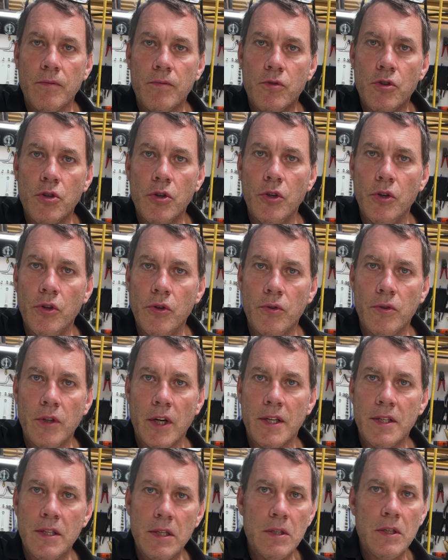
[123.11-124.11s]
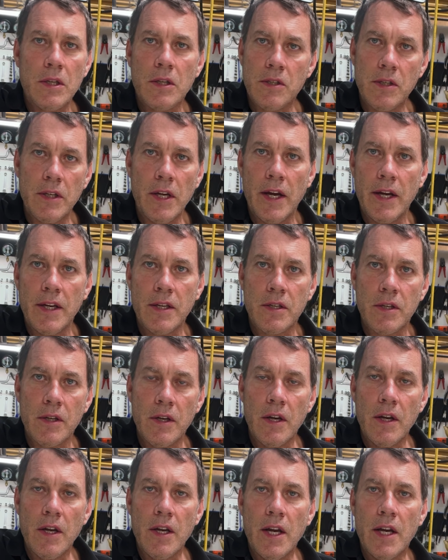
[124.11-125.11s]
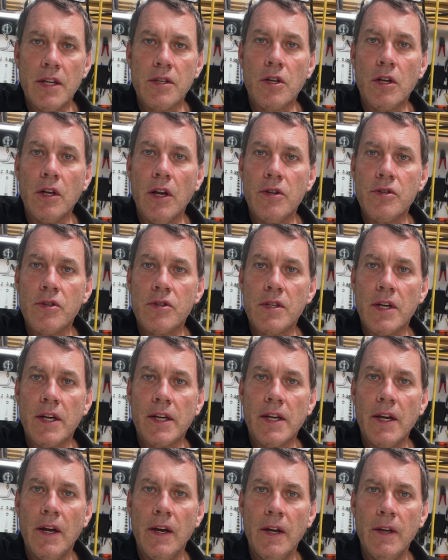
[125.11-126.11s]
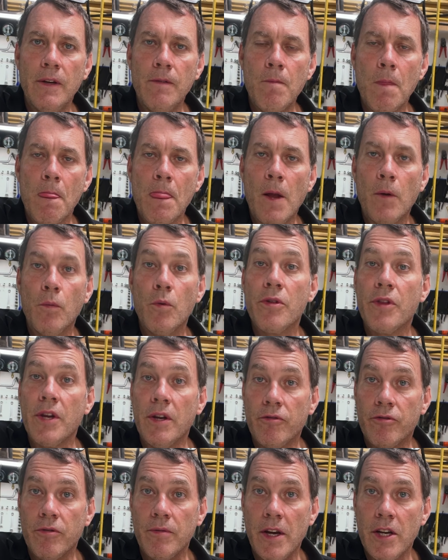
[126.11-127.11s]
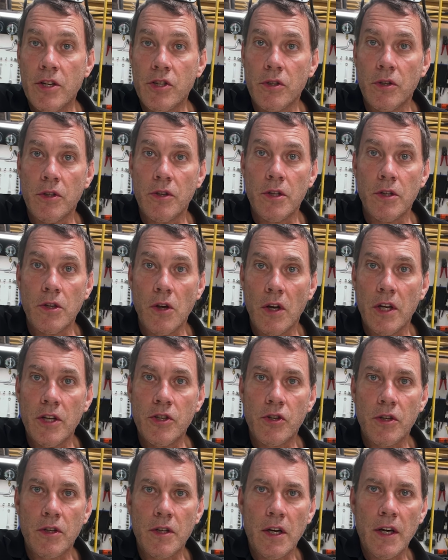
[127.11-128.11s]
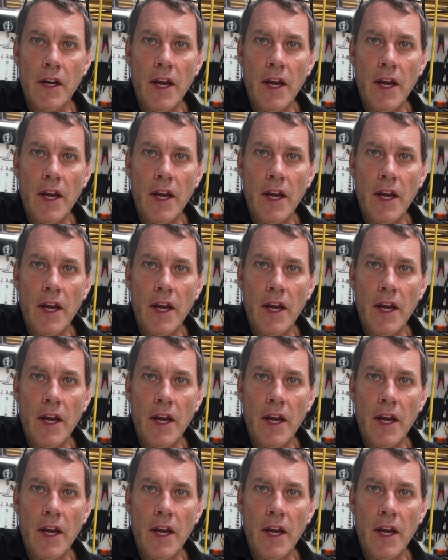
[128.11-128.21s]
to 1968 as close as I can with the information and the knowledge that I